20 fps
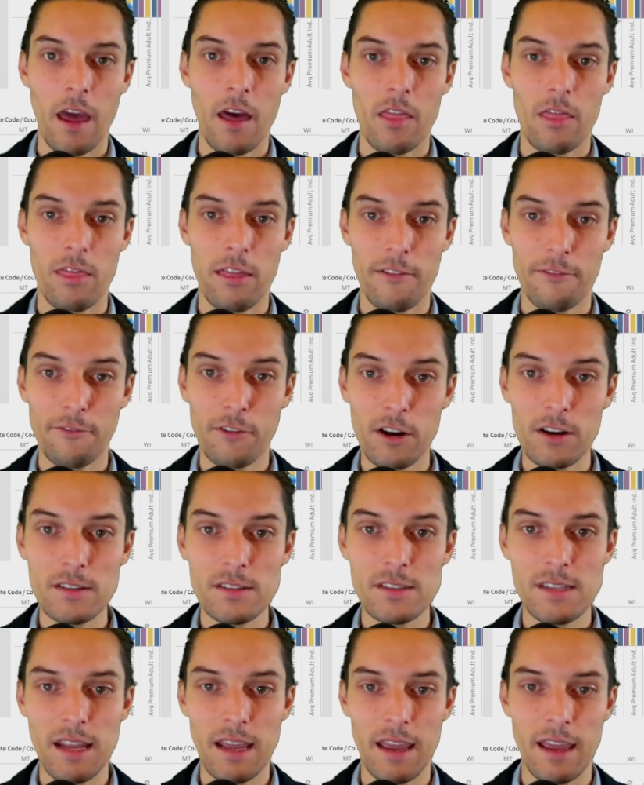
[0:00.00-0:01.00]
The
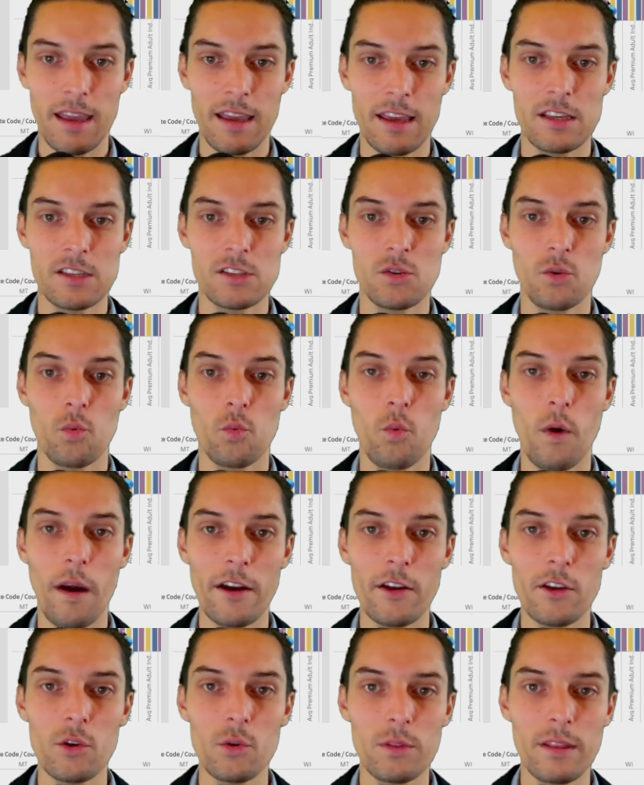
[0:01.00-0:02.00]
first is where
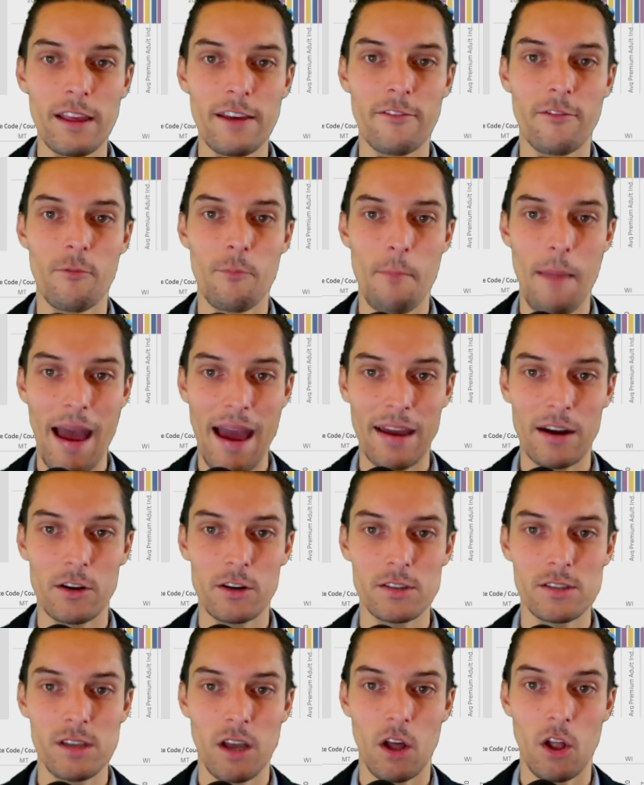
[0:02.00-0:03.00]
you live
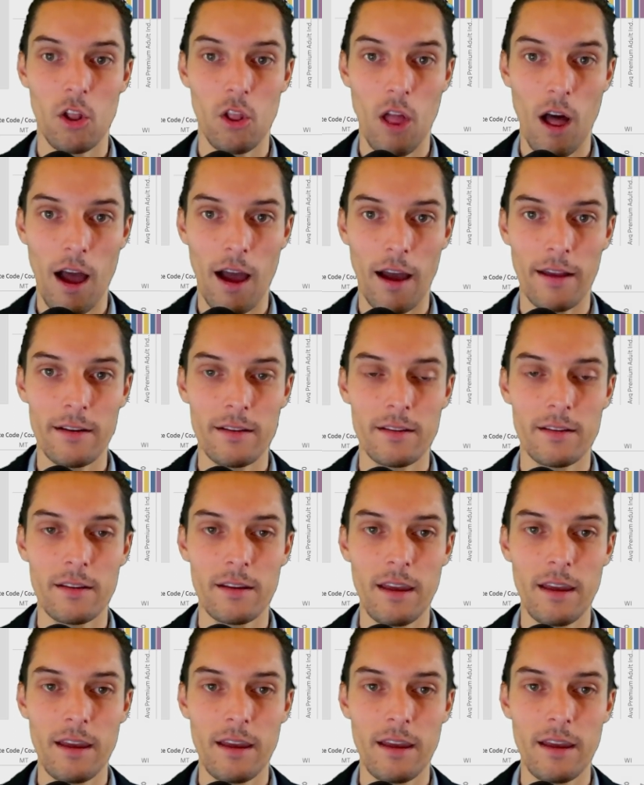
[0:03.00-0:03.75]
matters a lot.